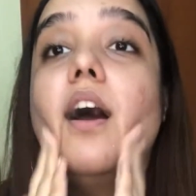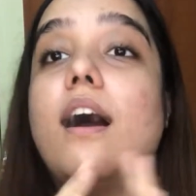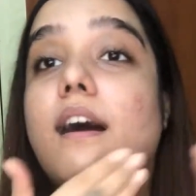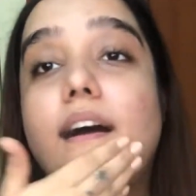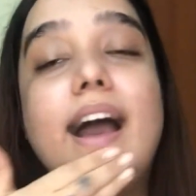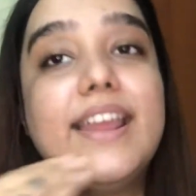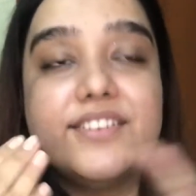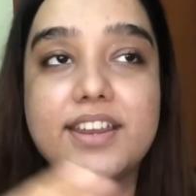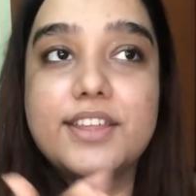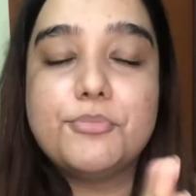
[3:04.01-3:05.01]

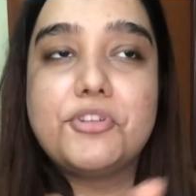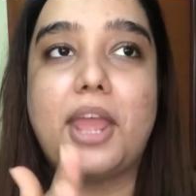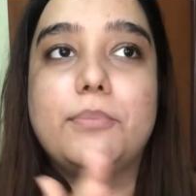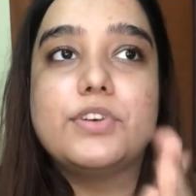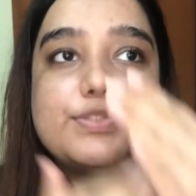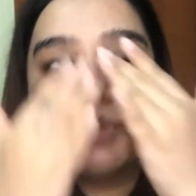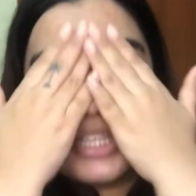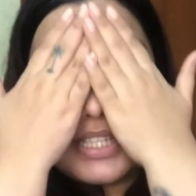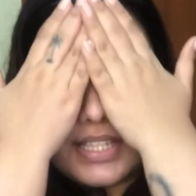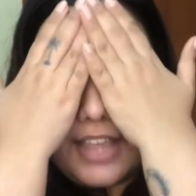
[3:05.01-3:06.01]
hydrating primers, because